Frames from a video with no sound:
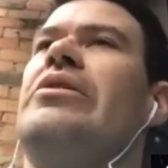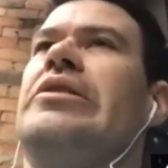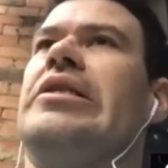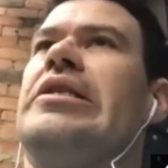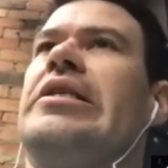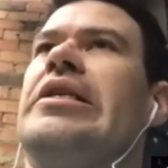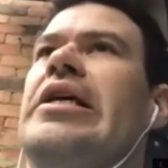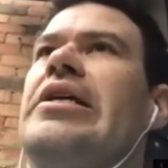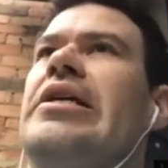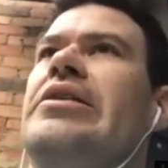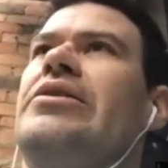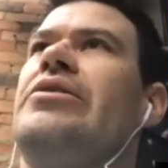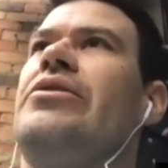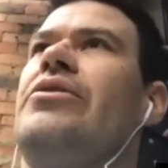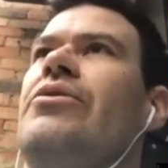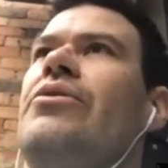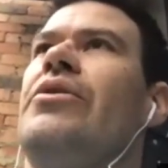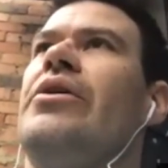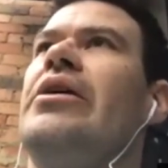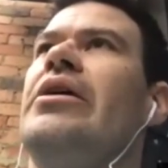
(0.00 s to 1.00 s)
the second
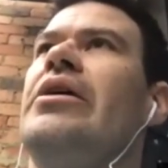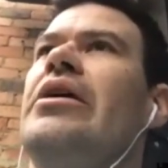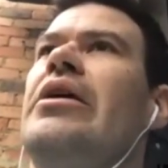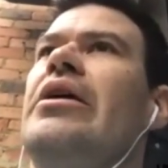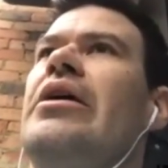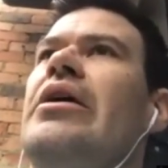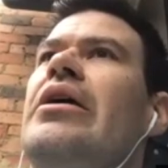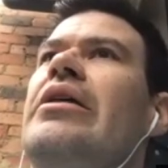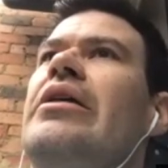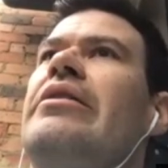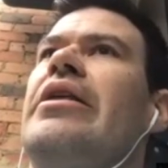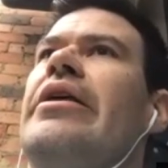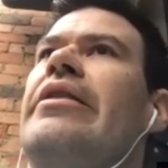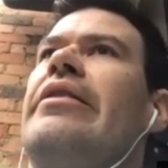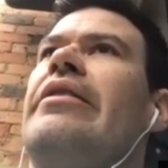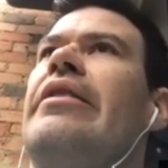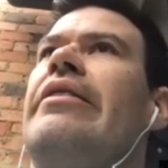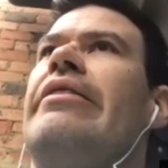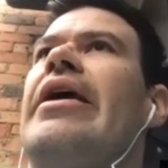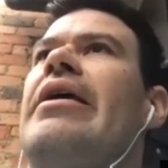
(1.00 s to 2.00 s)
story, that
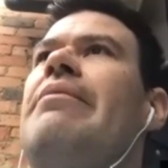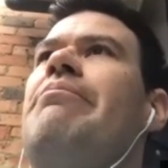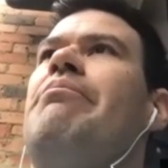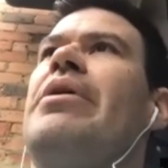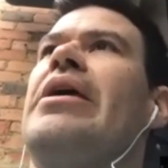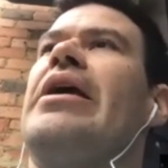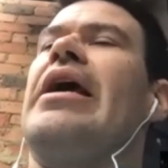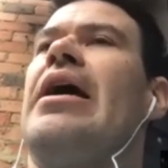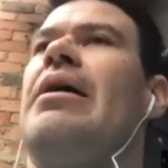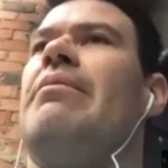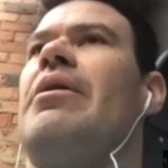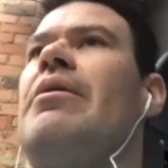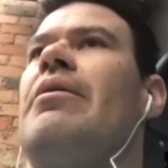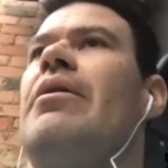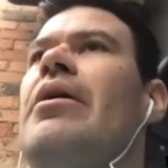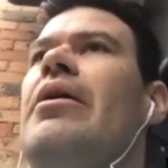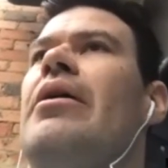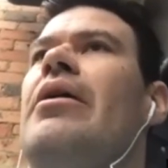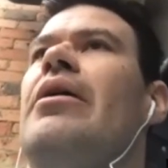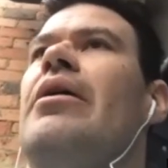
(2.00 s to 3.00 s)
then become
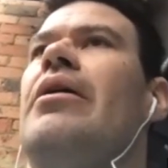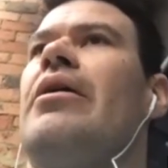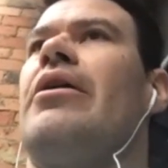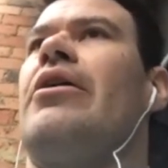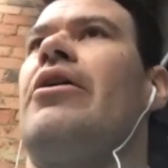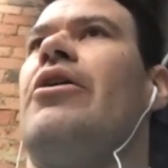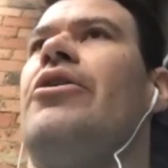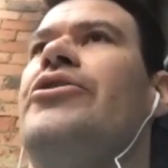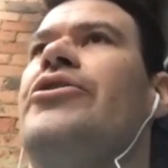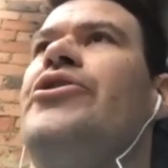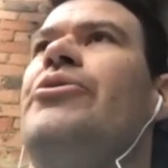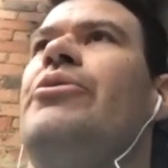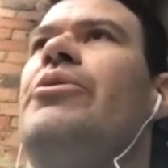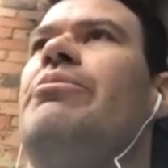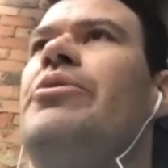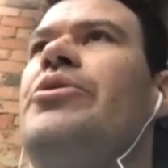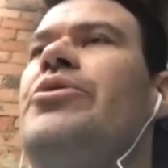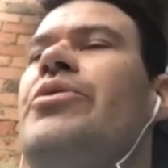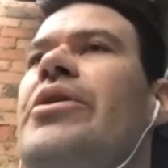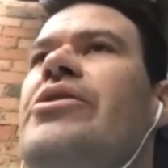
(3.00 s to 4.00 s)
a conduit
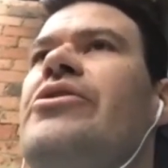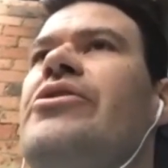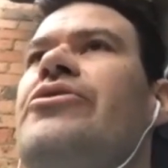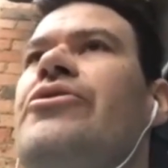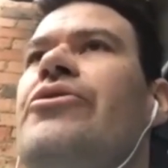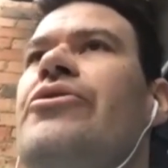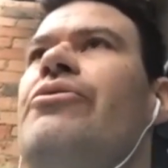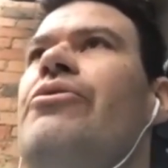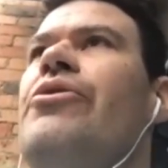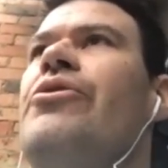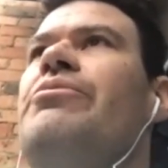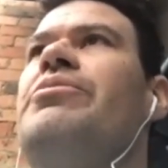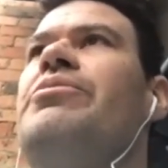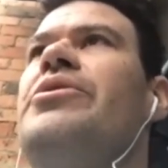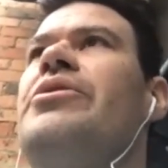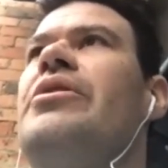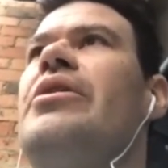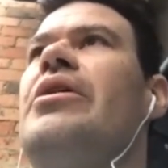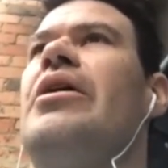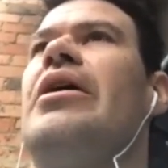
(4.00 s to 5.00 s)
between the 2
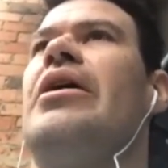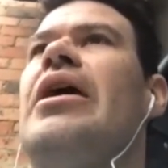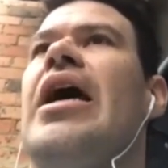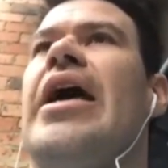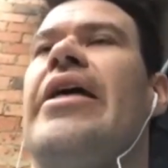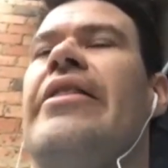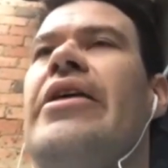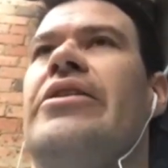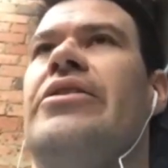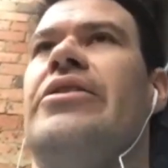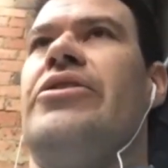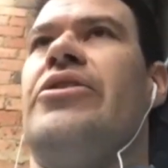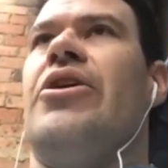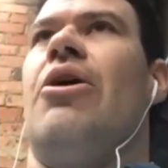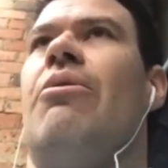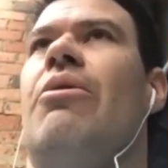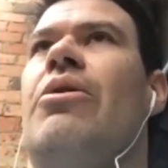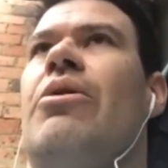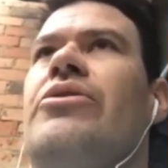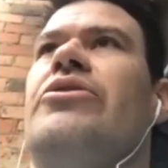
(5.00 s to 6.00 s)
groups. And then
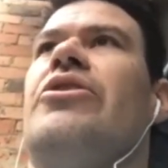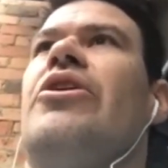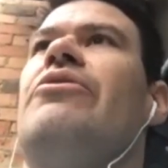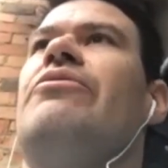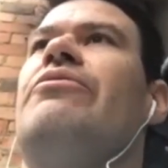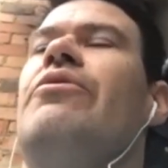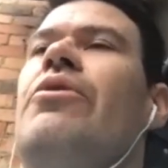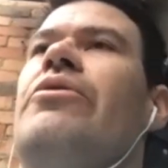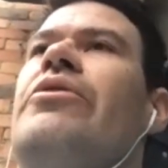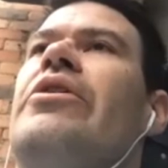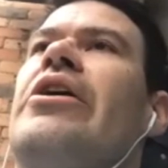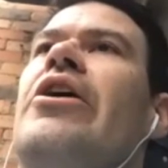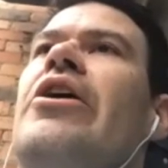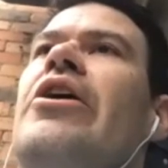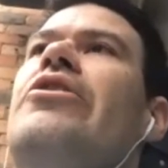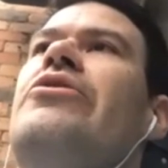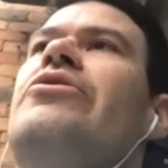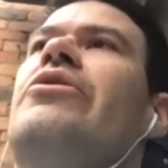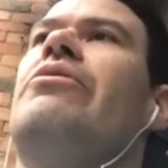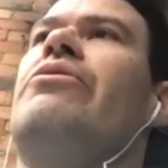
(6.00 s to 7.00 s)
so on and so forth, it
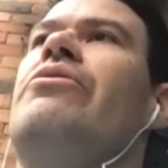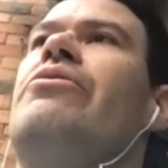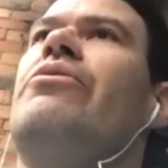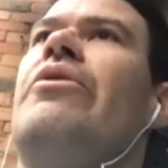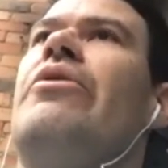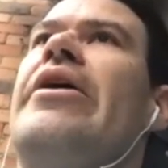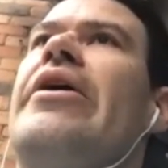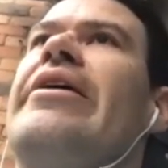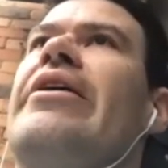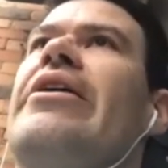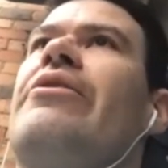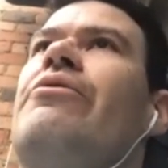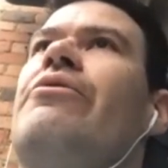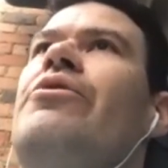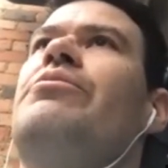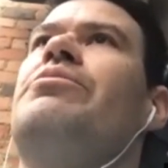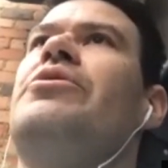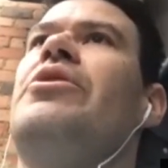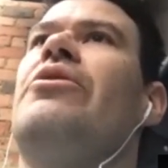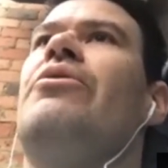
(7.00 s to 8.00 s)
goes on throughout that
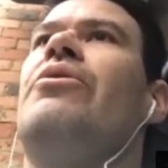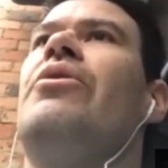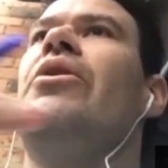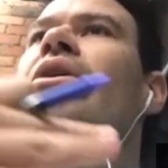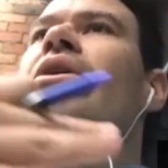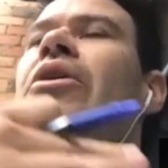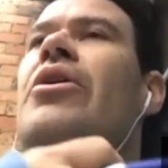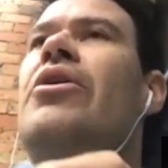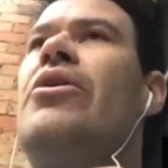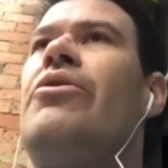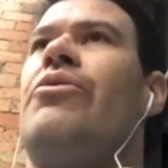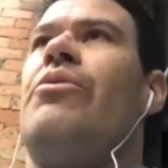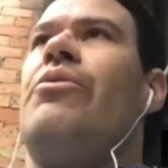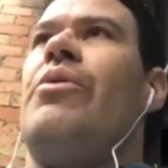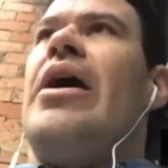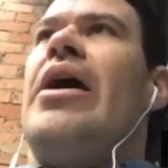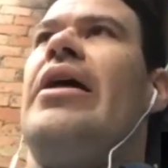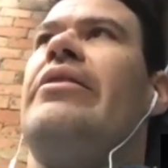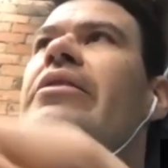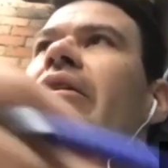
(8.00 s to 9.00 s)
group. So
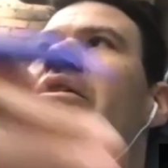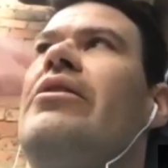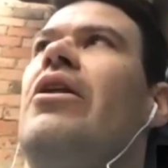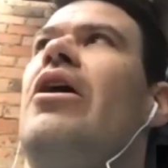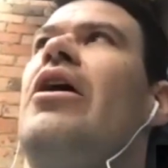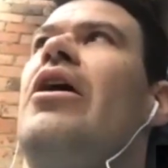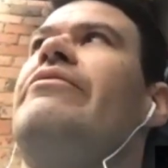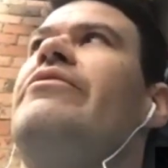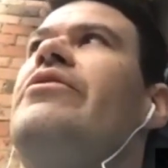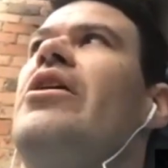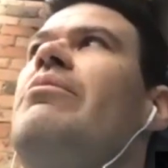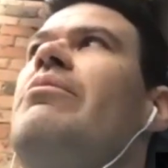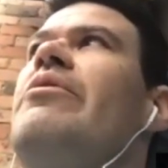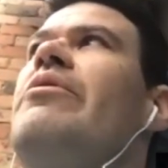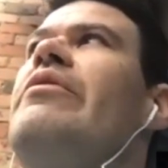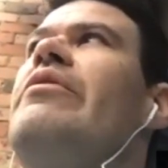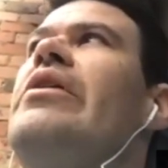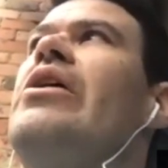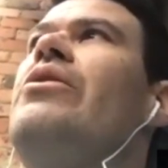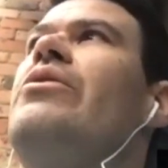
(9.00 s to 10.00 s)
throughout the lifetime
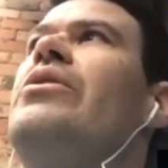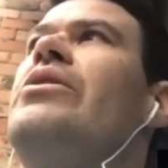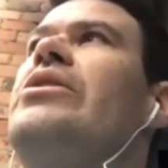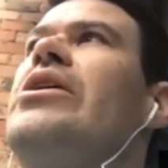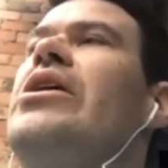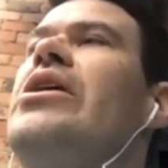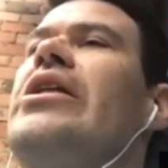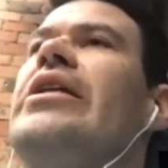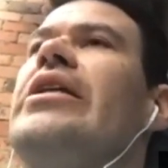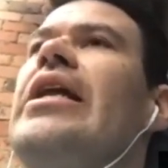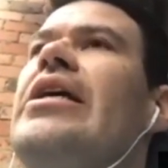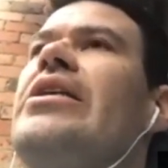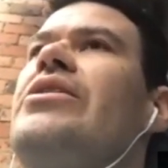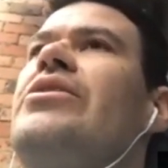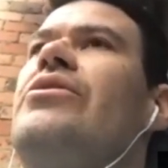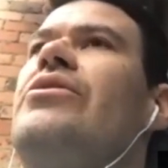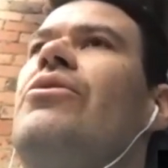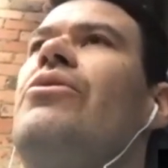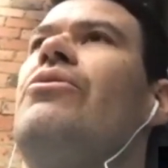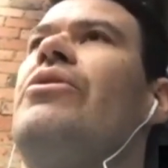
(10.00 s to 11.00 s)
of an elder telling that
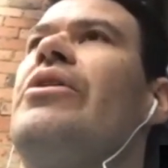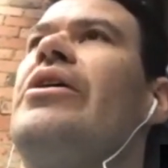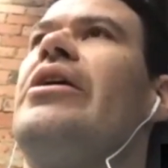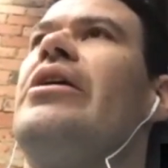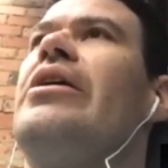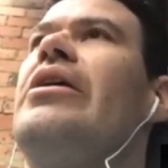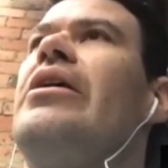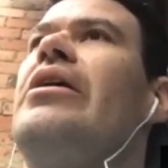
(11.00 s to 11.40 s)
story,